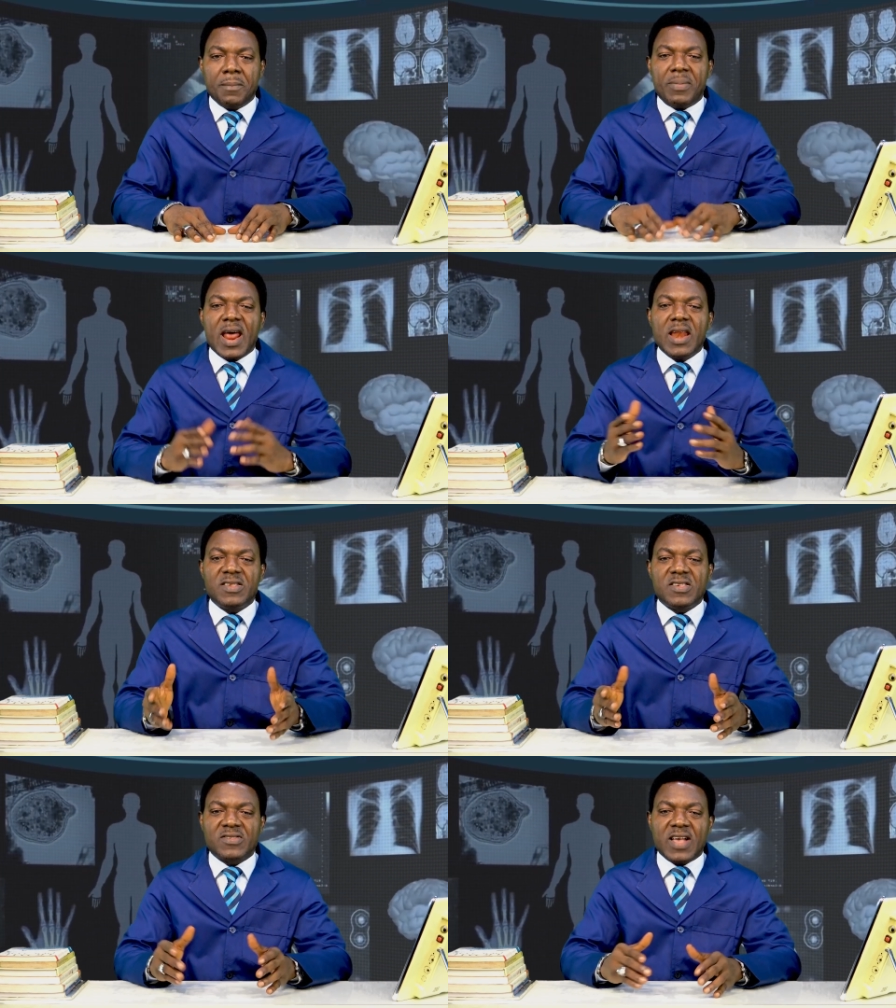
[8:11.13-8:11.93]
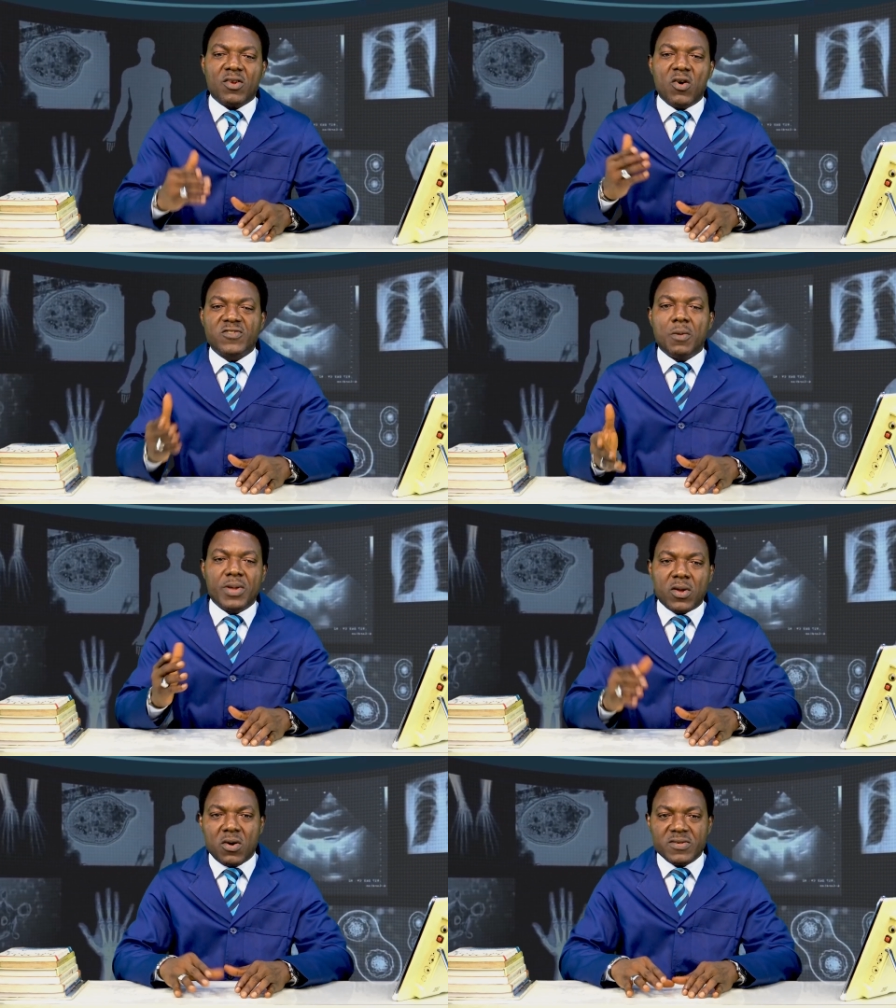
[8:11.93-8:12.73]
Paralysis can also
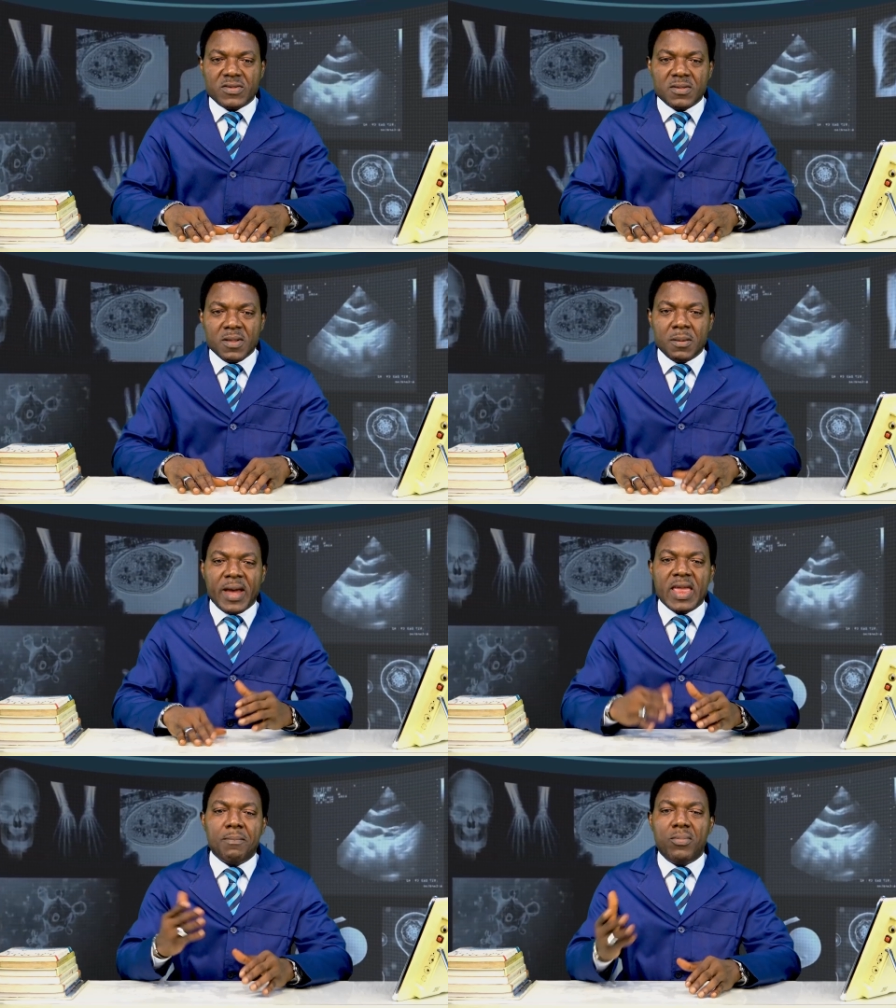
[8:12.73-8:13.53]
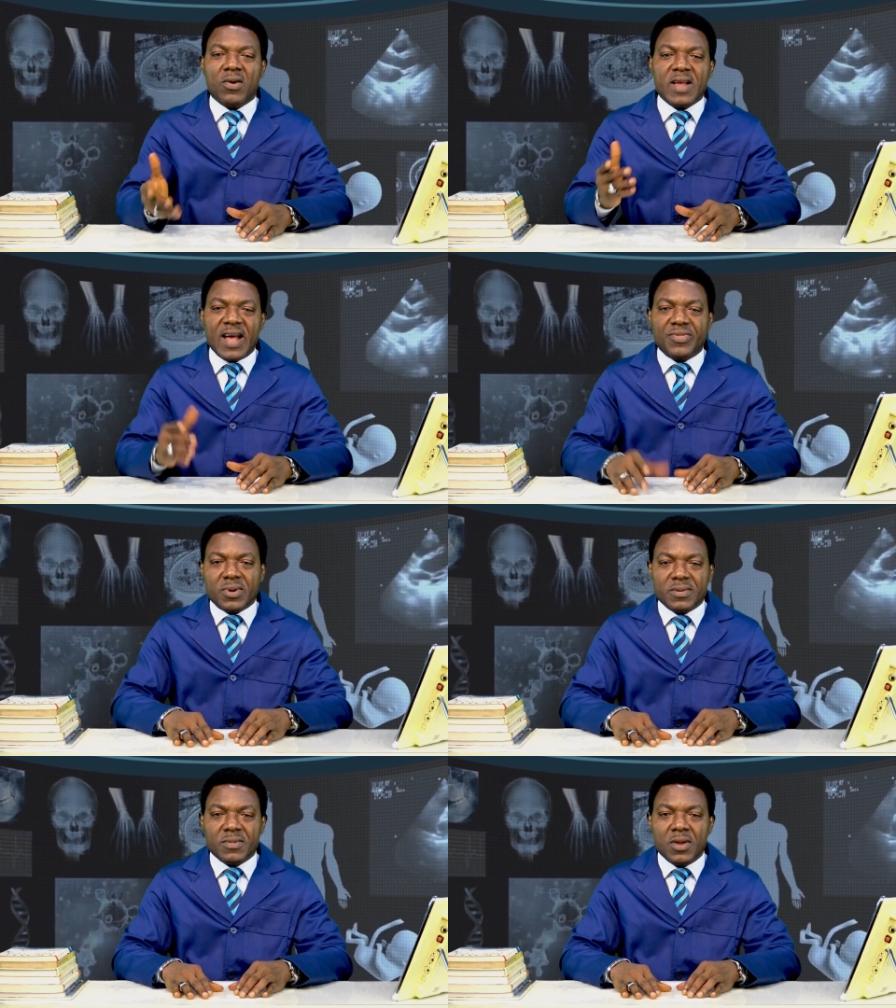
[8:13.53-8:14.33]
be caused by a blocked
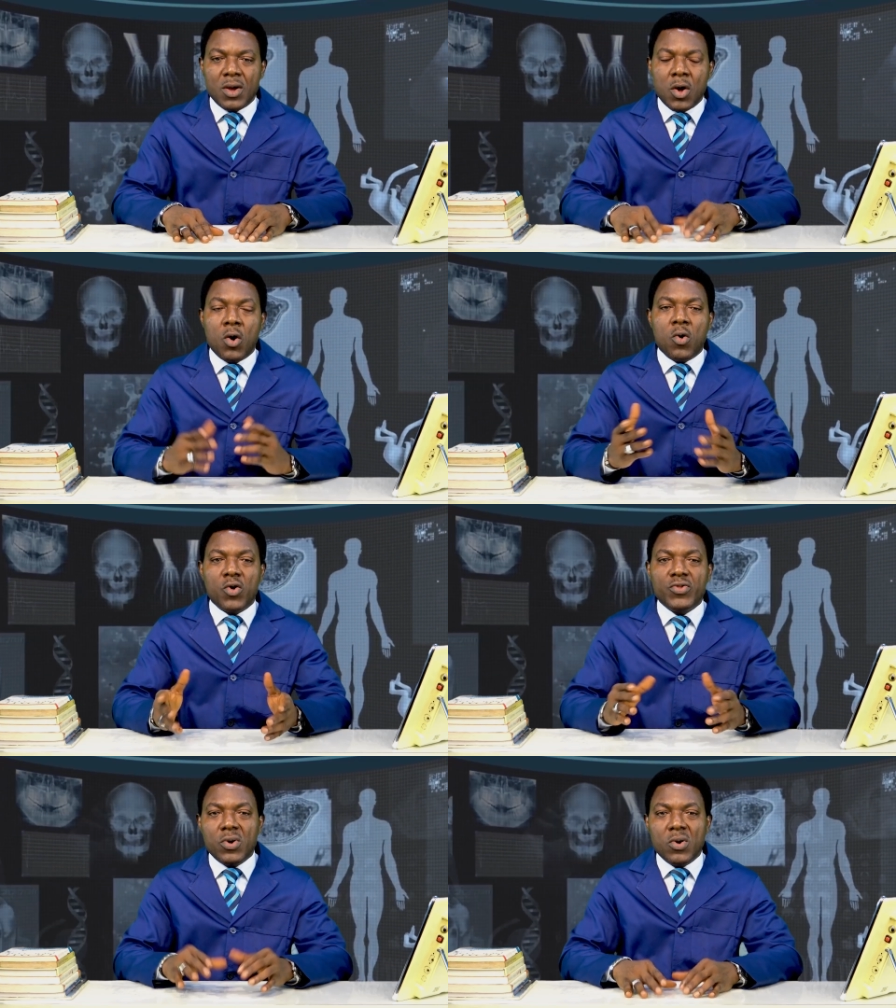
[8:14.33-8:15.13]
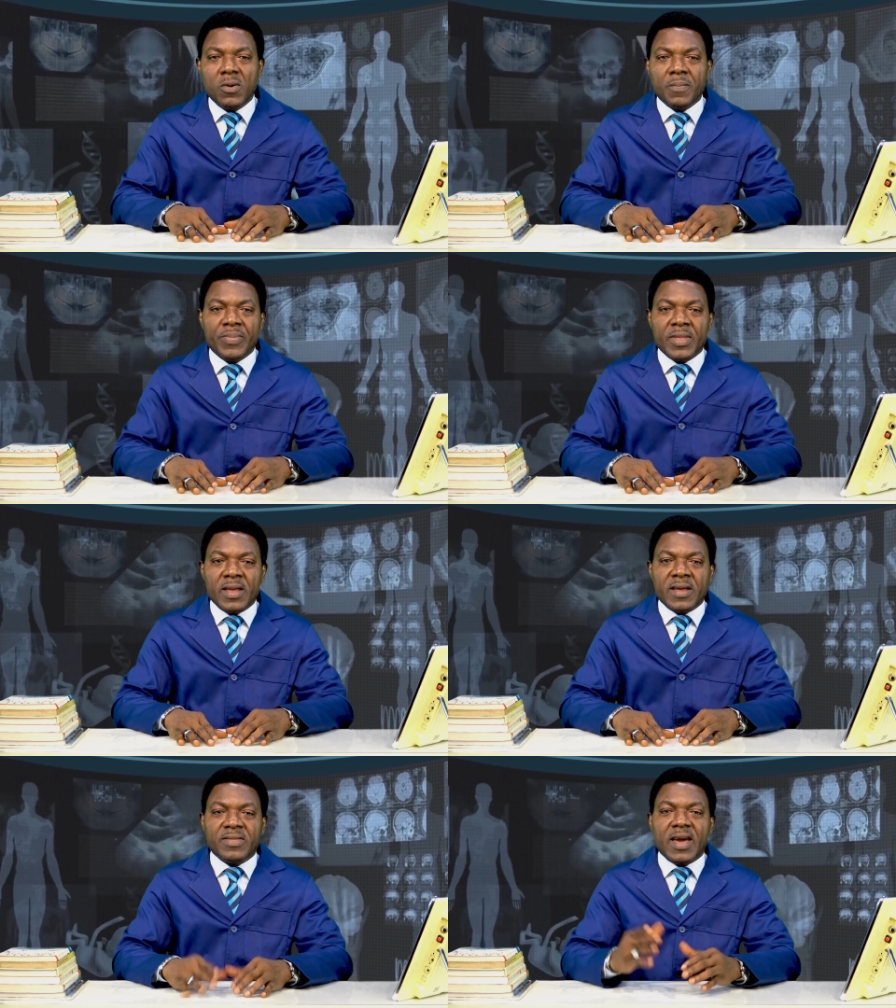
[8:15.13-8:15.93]
artery, although
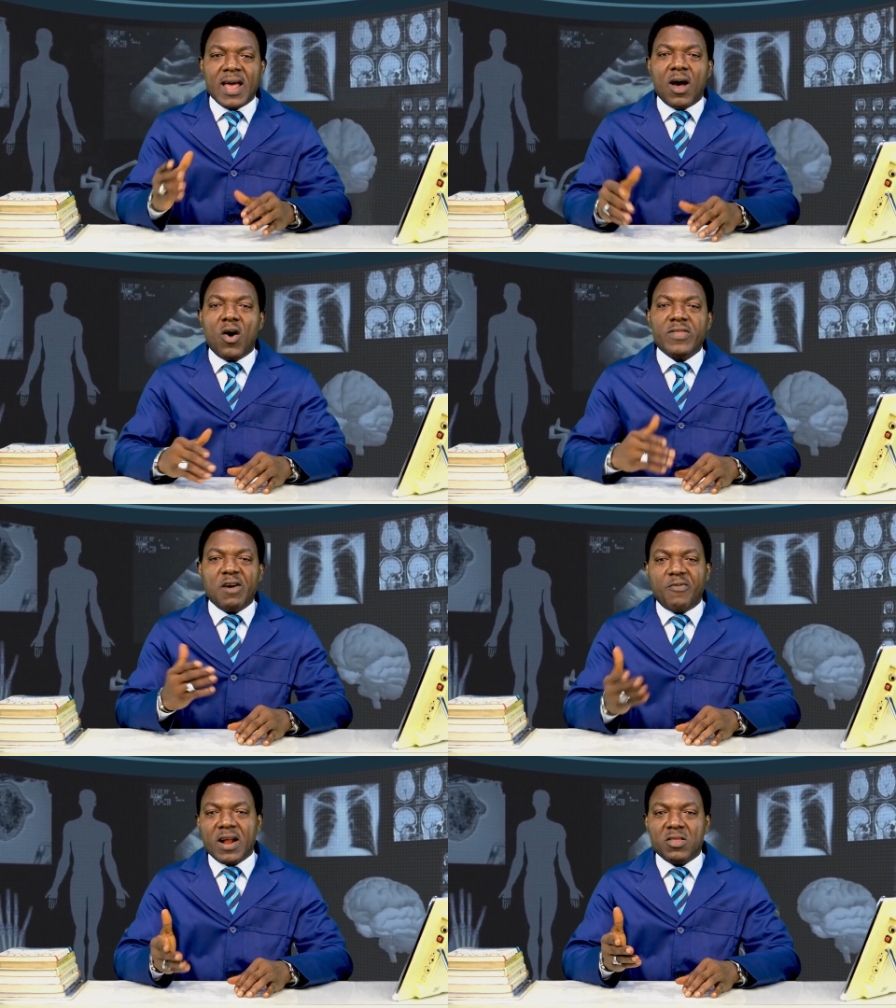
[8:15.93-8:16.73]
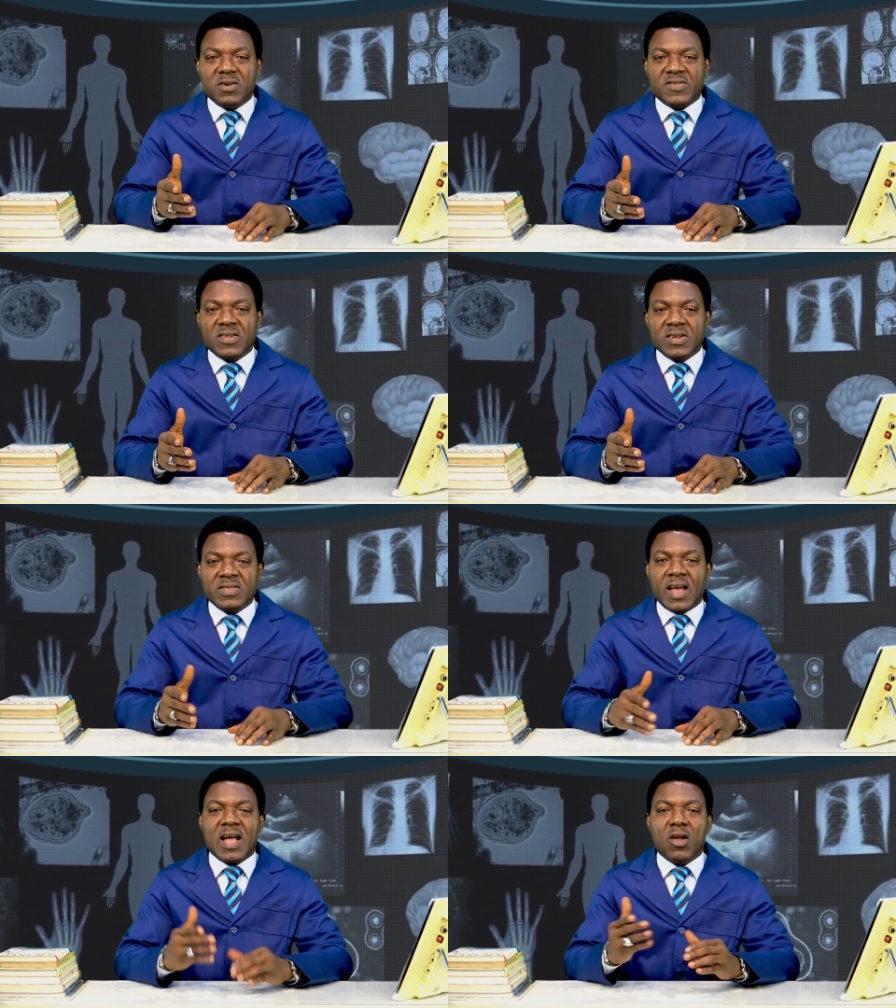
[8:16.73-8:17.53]
there are other factors
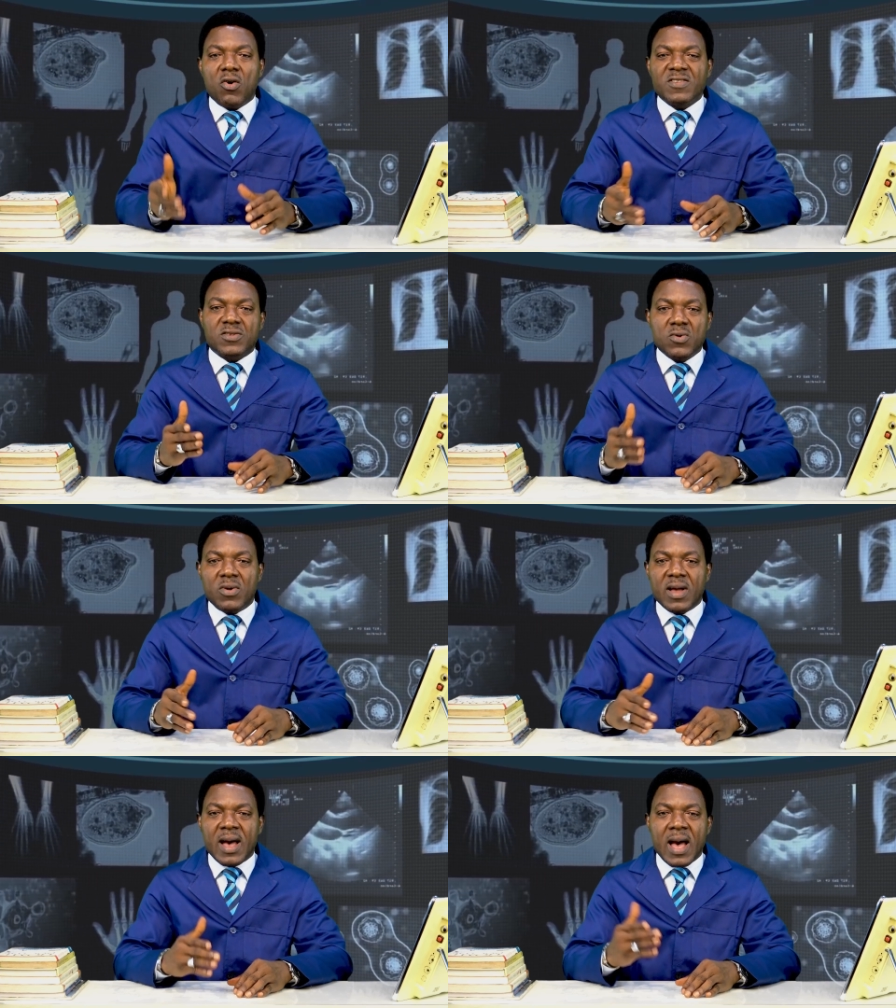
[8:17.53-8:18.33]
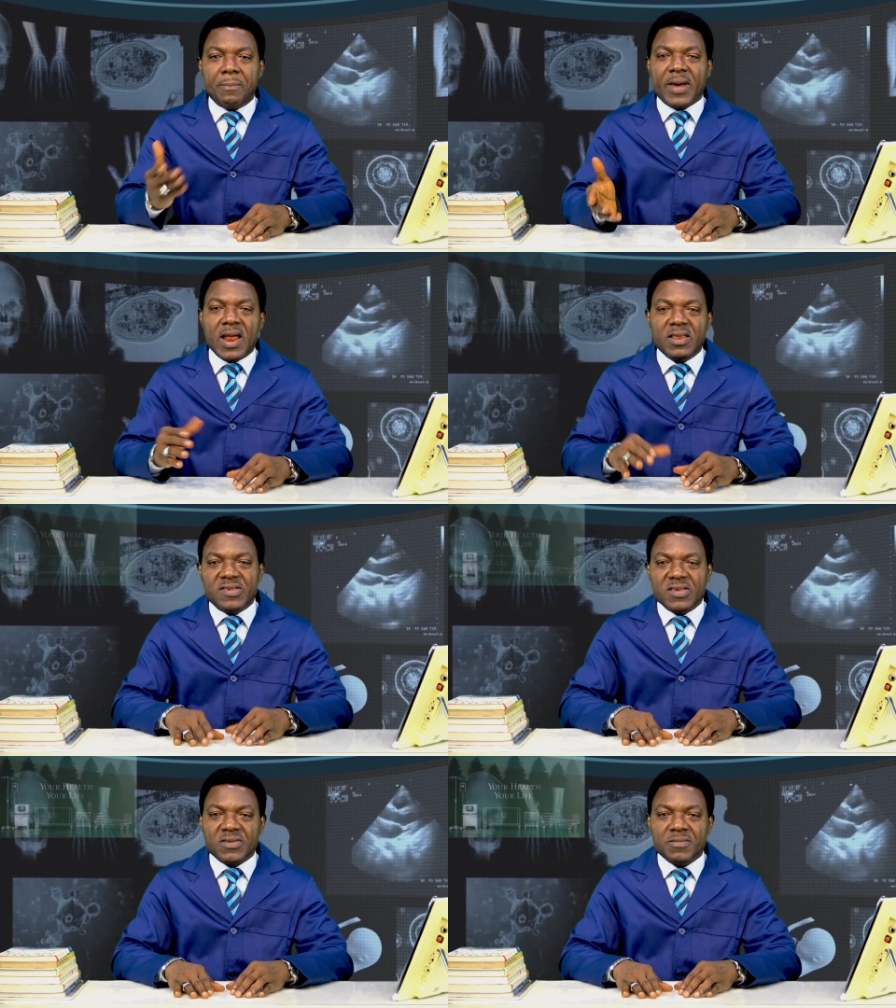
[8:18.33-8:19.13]
that can cause stroke and
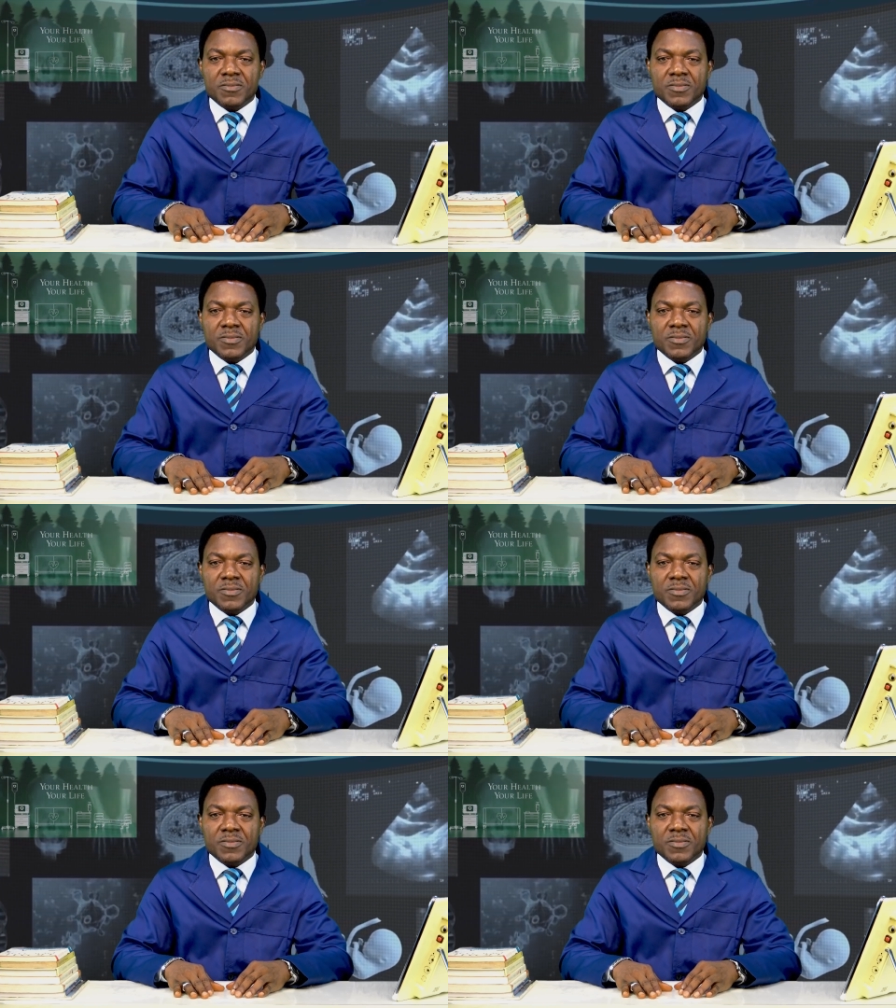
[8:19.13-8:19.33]
paralysis.